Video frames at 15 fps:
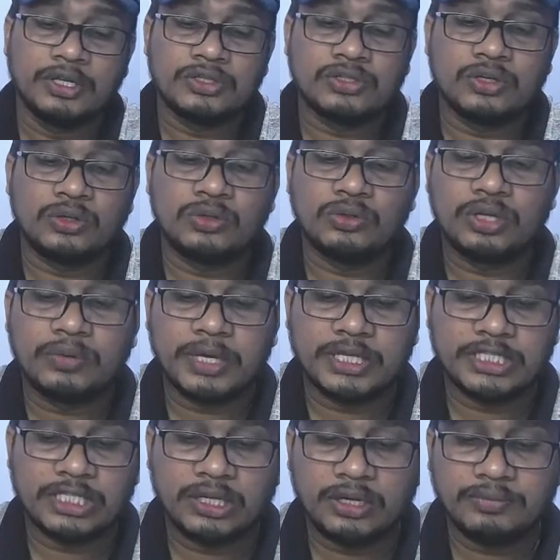So do the
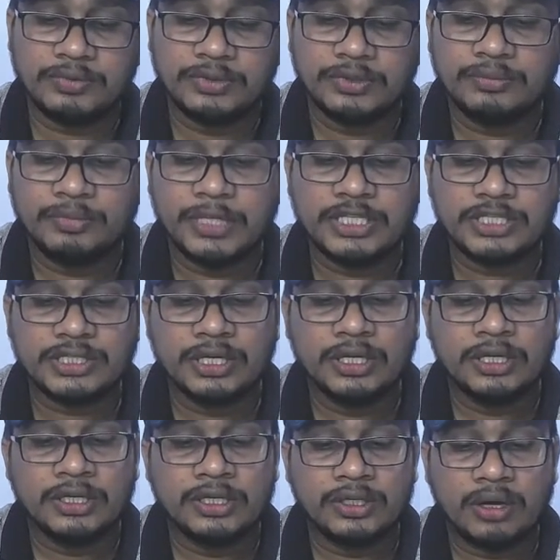washing up means
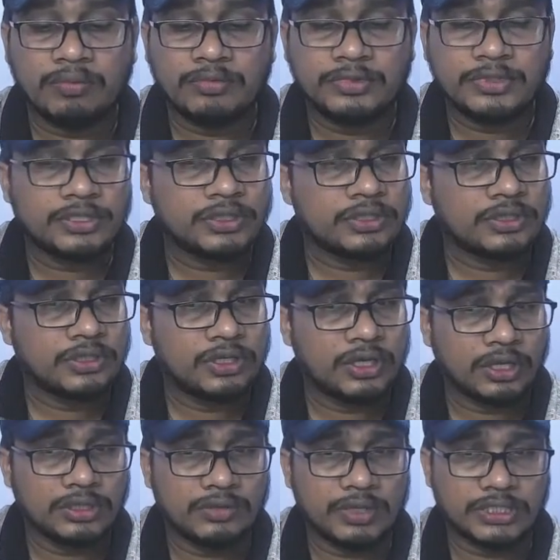you haven't
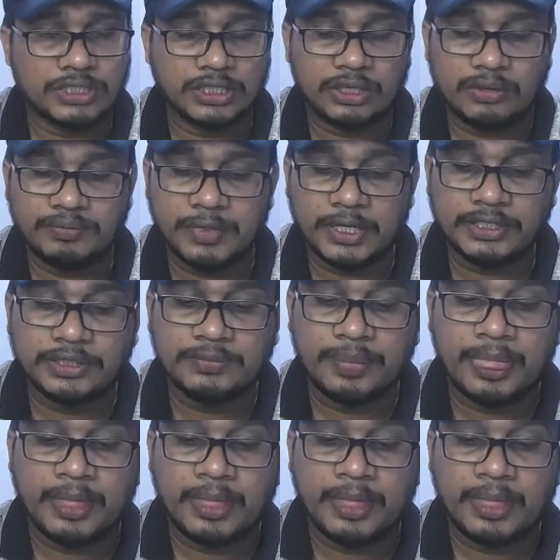done the washing up yet.